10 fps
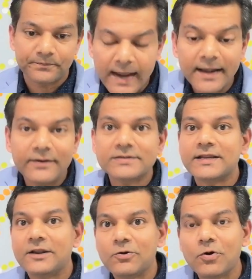And
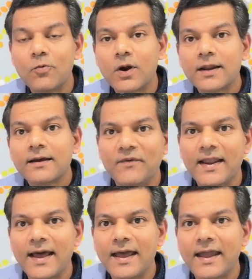interestingly, you know what?
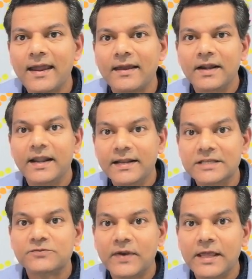When I did
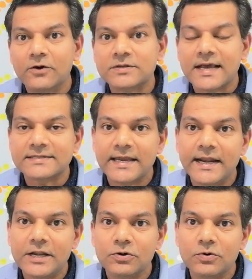this video, I sent
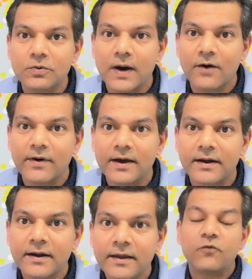it to
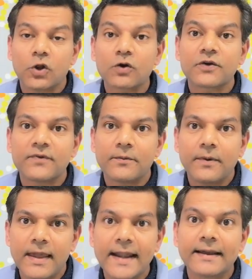our photographer
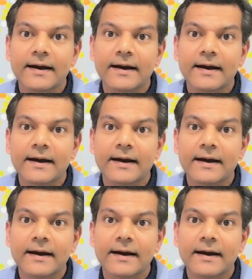at